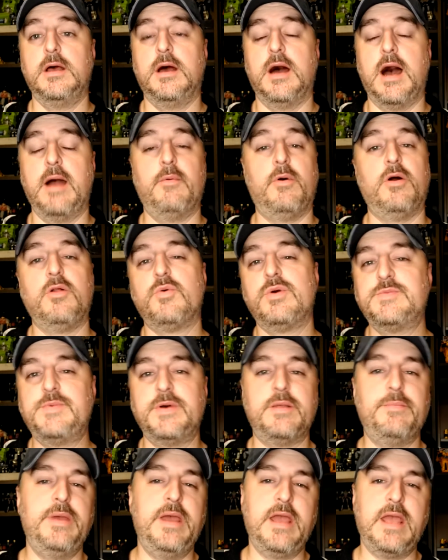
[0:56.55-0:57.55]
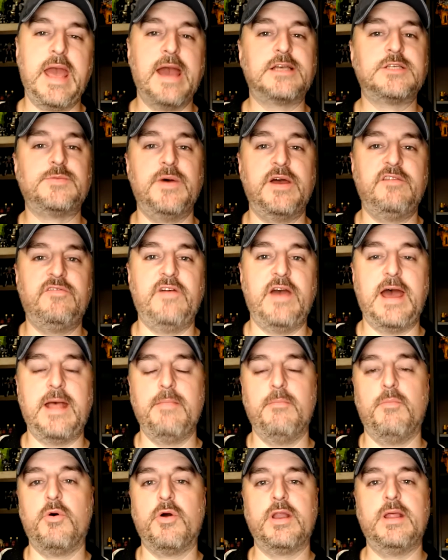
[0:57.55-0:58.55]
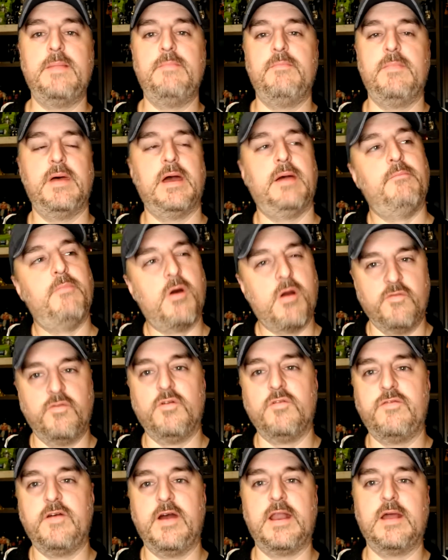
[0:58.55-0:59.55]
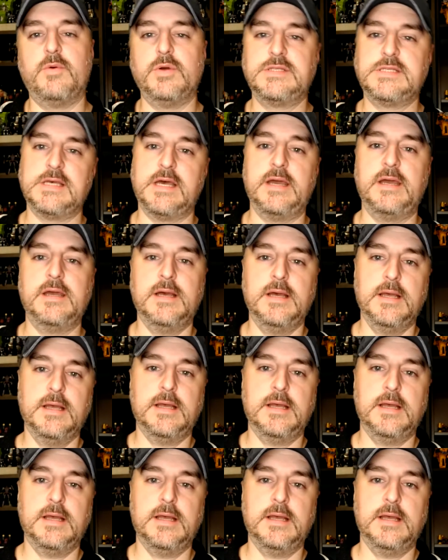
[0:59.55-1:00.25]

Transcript: I've always been a big X-Men fan, more than a Marvel fan, I would say.